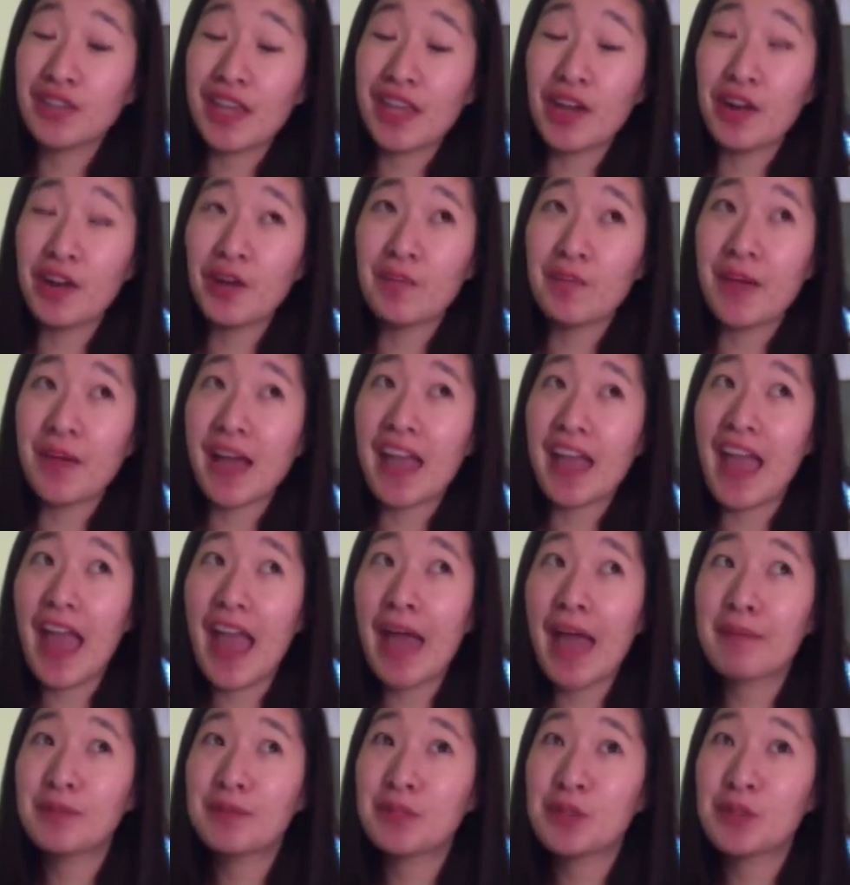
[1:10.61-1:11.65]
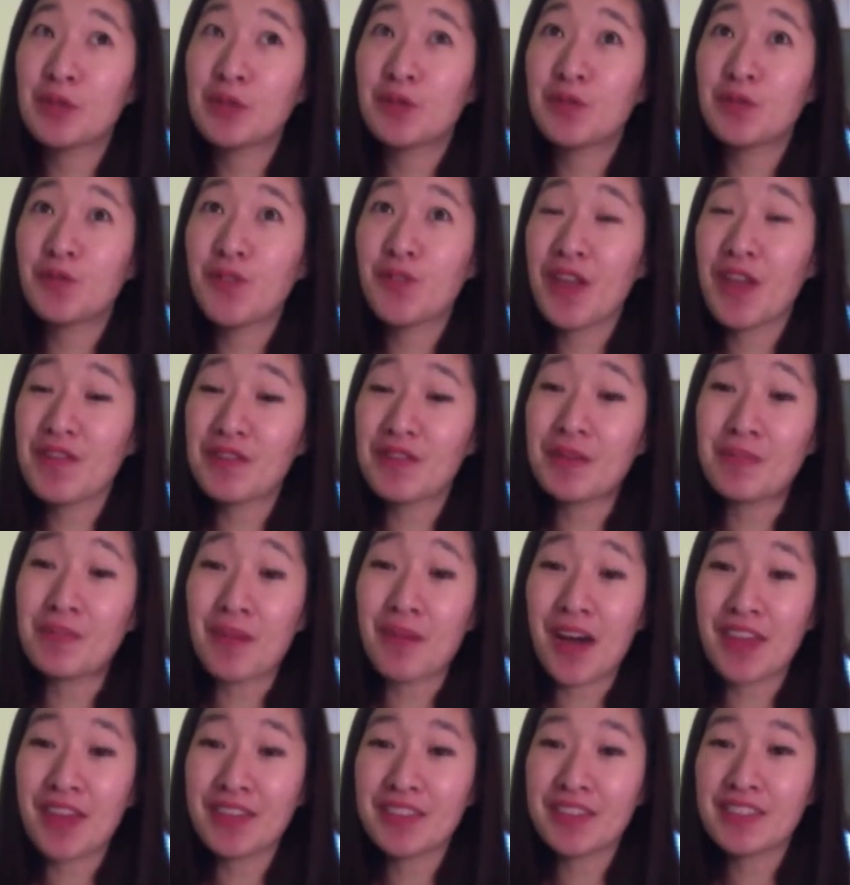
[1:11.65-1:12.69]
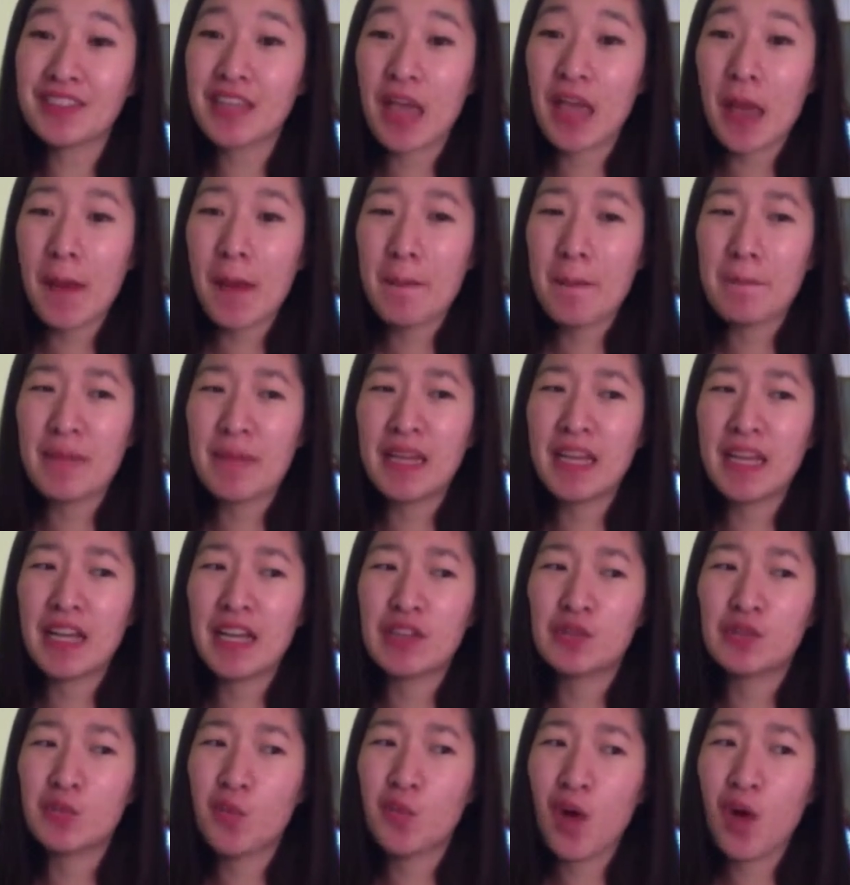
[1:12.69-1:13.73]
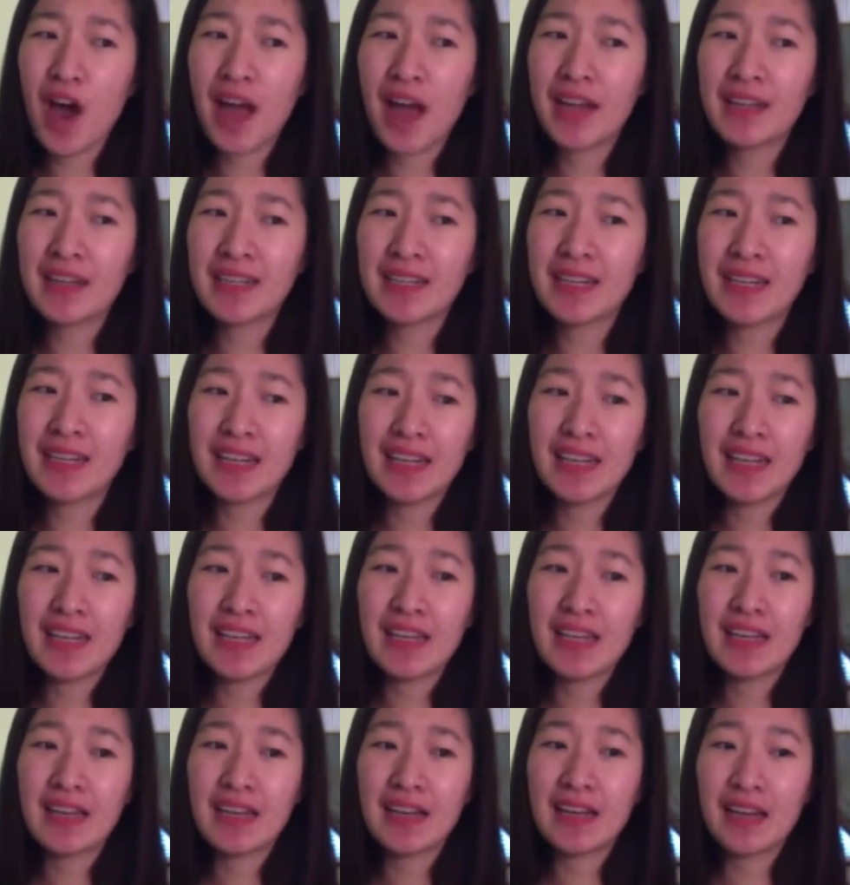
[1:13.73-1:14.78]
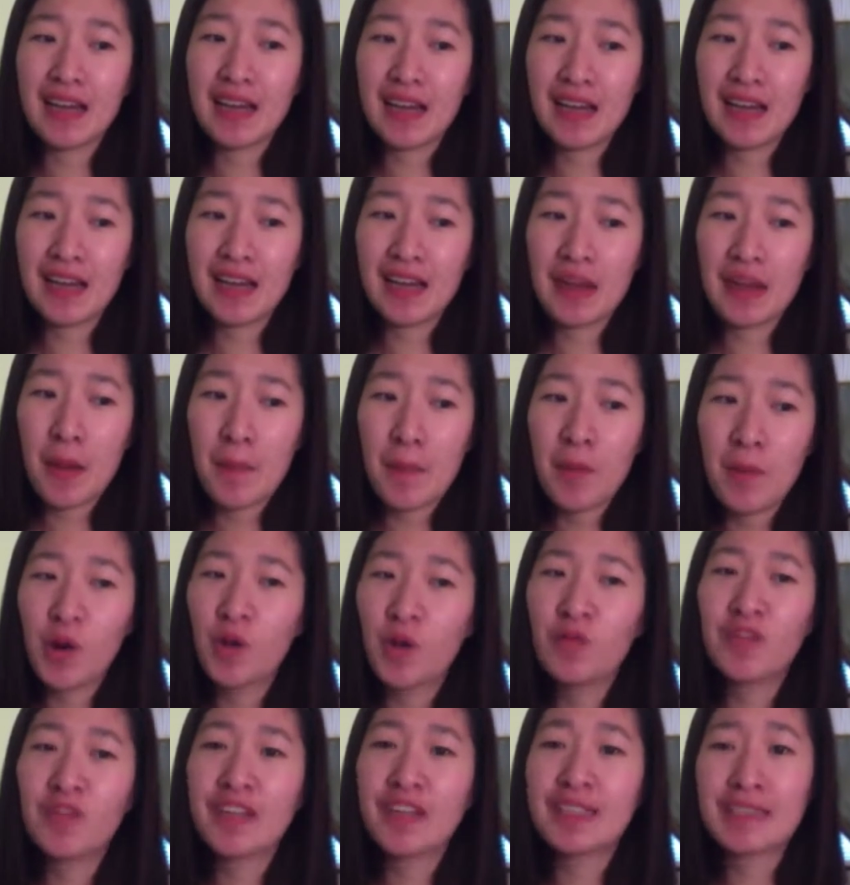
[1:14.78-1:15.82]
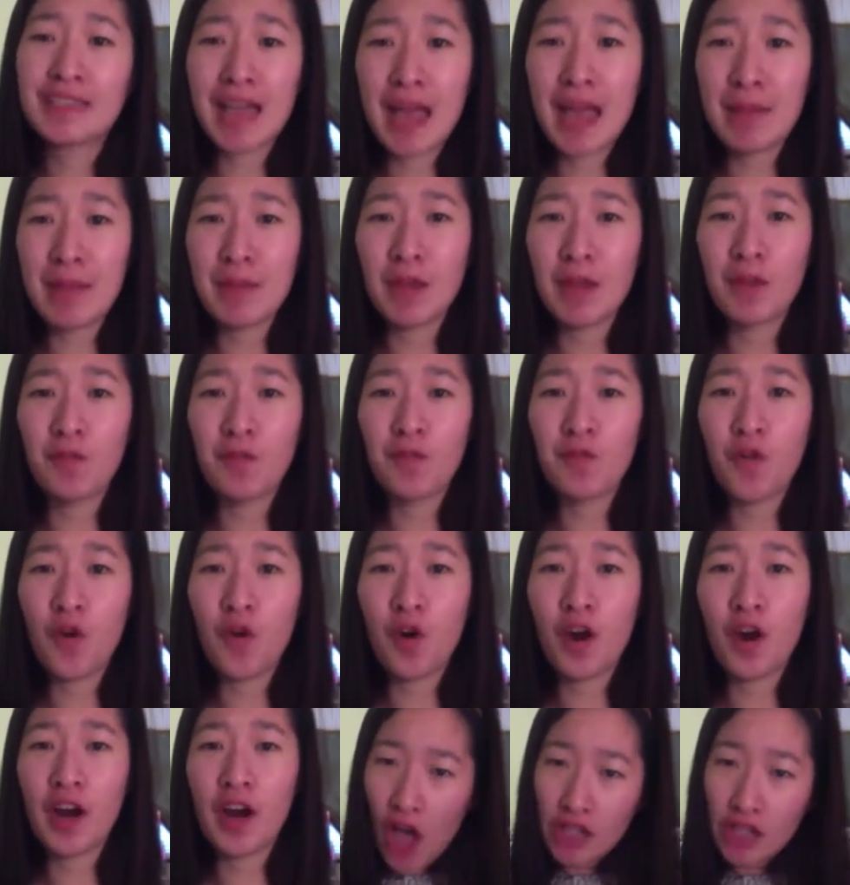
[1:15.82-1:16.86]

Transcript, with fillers: They are my absolute favorite months because one, perfect timing for